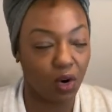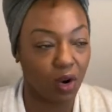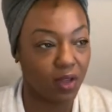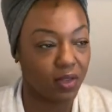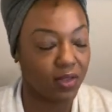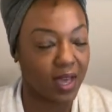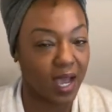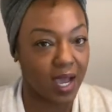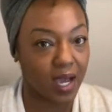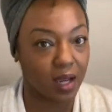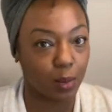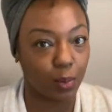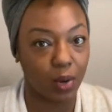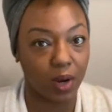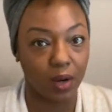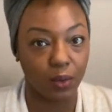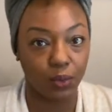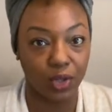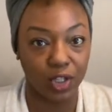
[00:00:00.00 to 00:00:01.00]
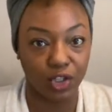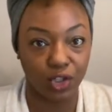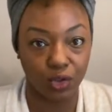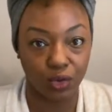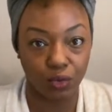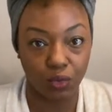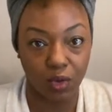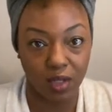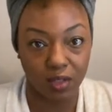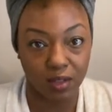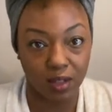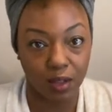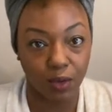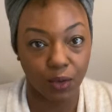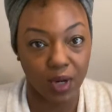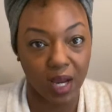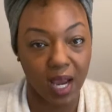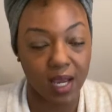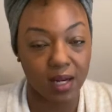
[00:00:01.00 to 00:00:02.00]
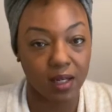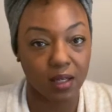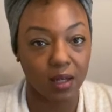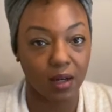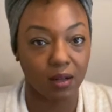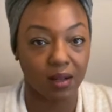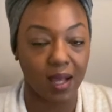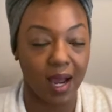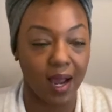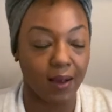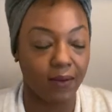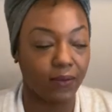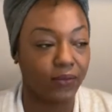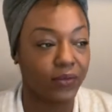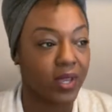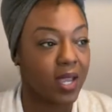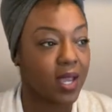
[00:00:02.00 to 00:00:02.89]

on that upon which you want to create in your life.